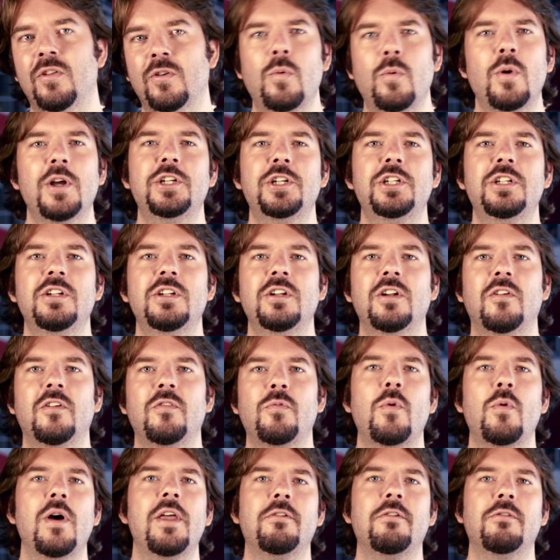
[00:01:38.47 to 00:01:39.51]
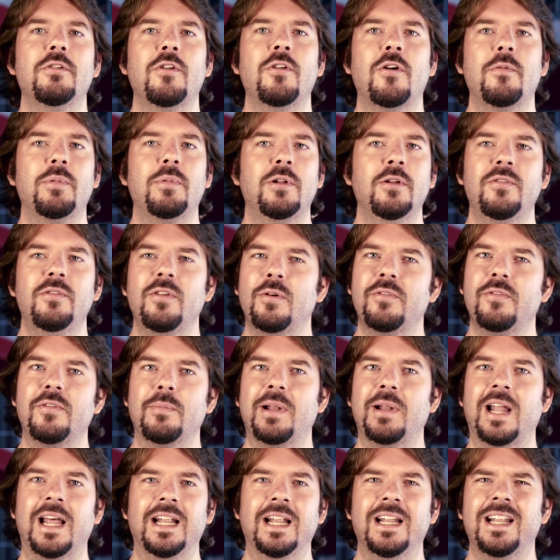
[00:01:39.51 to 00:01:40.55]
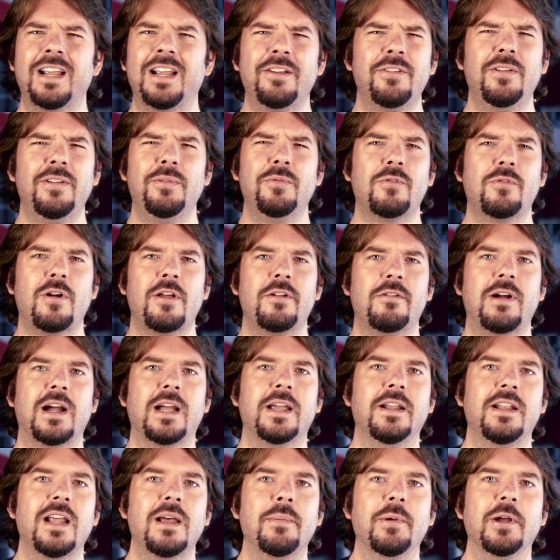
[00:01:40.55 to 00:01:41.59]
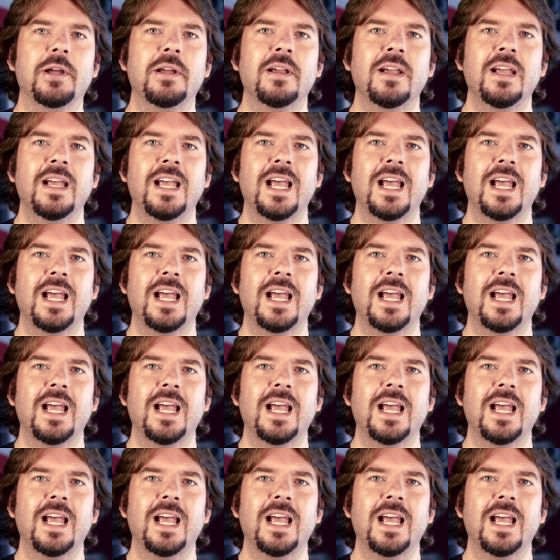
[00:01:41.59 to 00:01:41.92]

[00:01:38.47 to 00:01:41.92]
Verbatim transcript: The question of whether or not Pluto is a planet now seems rather academic,